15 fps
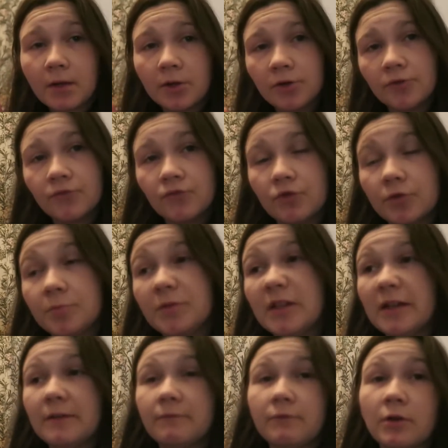Hopefully
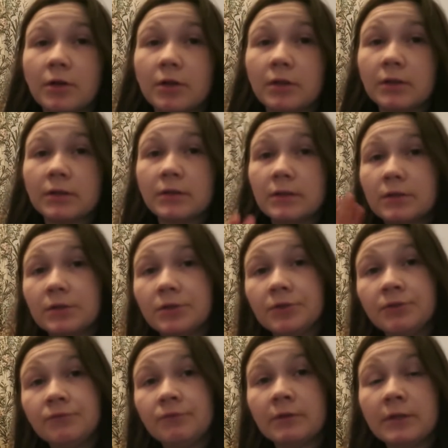today vlogger.
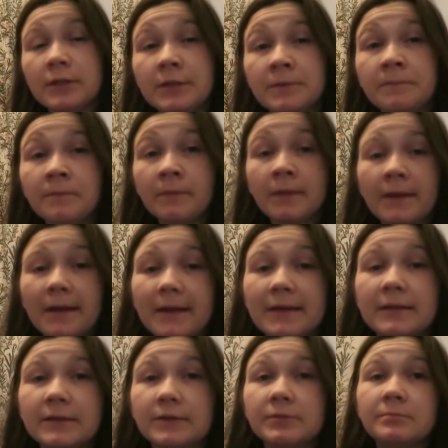Hopefully.
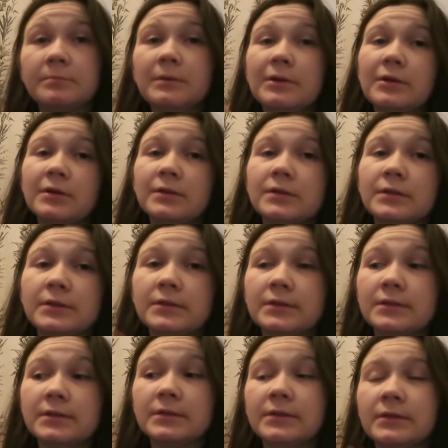And
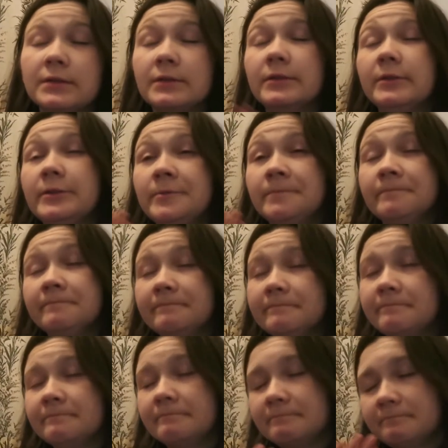bye.
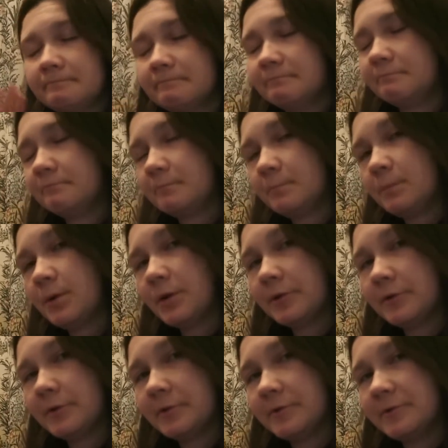Bye
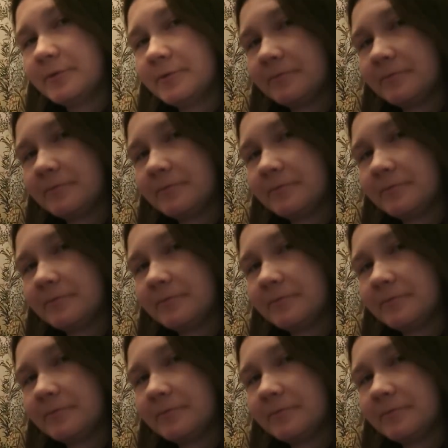guys.